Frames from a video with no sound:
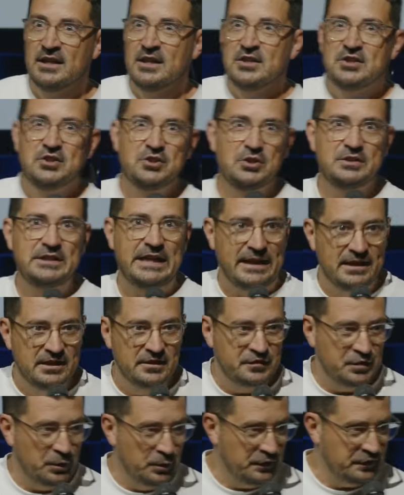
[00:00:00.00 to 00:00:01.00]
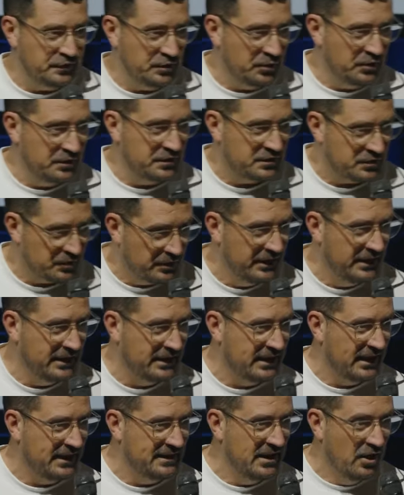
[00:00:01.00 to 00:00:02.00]
you know, the end of Toy Story 3
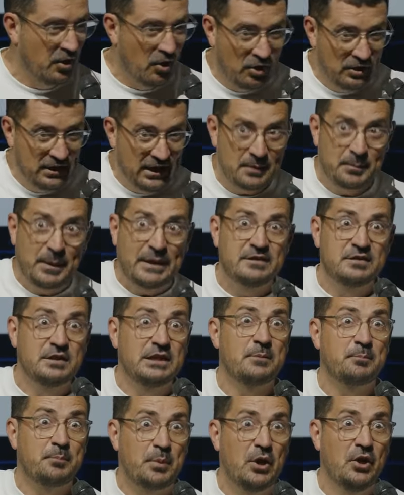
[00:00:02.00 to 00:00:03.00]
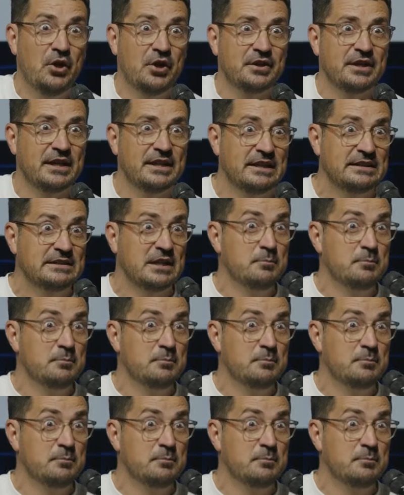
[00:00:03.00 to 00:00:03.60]
and they're all like about to get burned and the